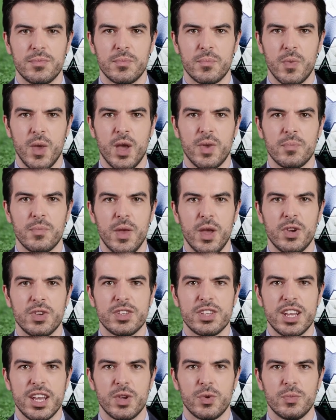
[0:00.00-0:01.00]
While
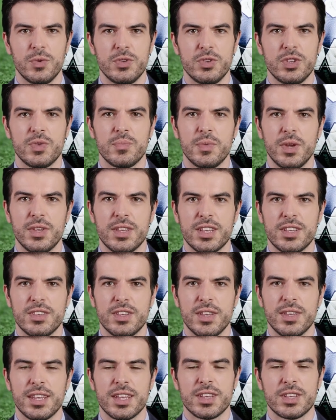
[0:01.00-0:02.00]
Marseille was demoted
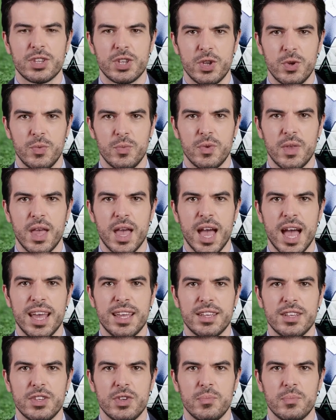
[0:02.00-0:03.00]
to League Two
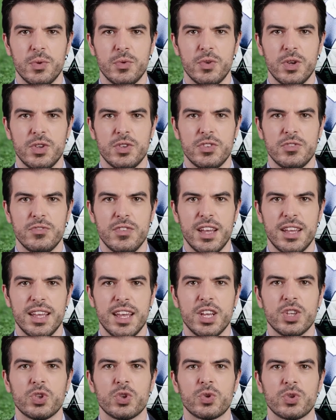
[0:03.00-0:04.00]
and experienced
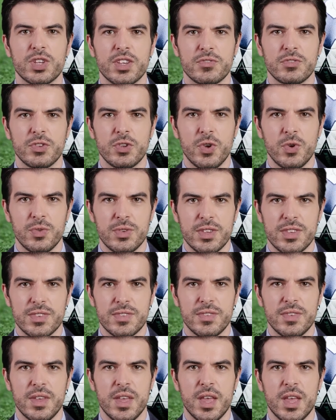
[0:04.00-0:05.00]
financial
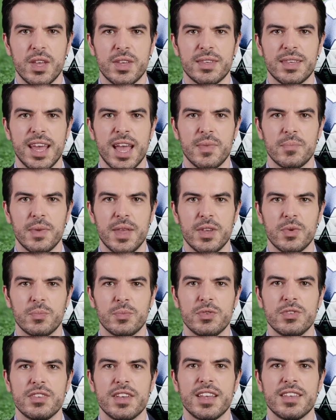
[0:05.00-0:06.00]
difficulties, Tapie
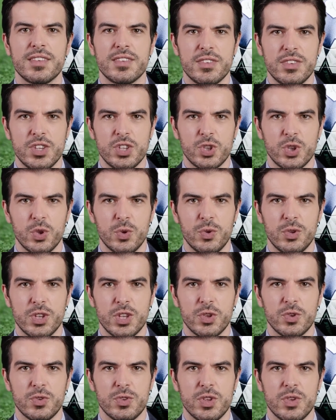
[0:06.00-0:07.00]
was sentenced to 2
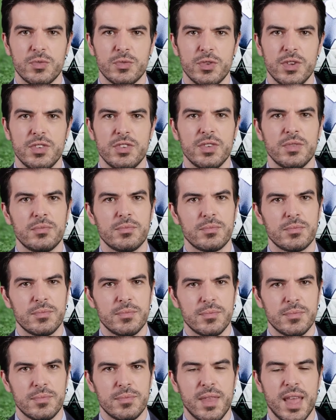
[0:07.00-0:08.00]
years in prison.
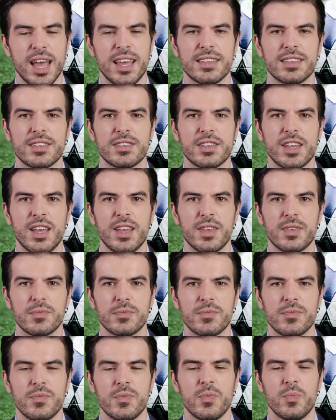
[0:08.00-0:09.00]
At the time,
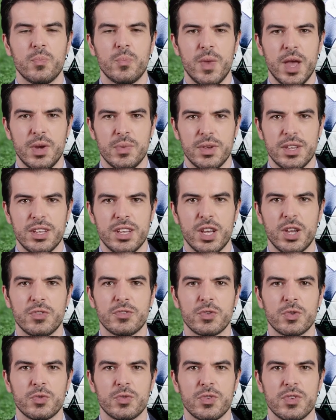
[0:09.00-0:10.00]
Raymond
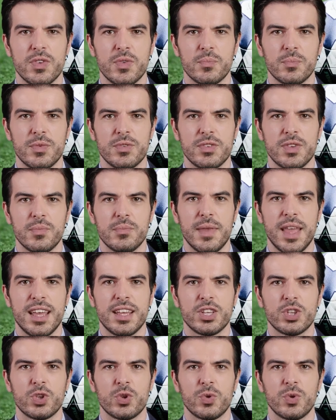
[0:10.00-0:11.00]
Goethals was the
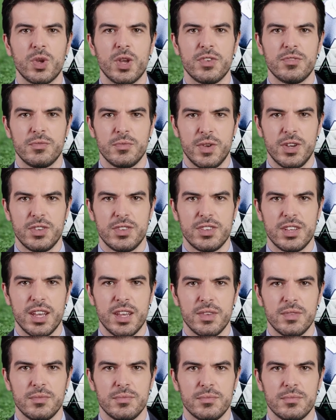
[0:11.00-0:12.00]
manager of
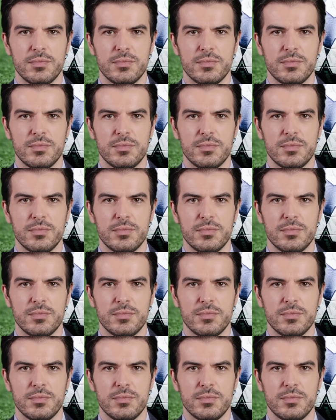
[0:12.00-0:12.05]
Marseille.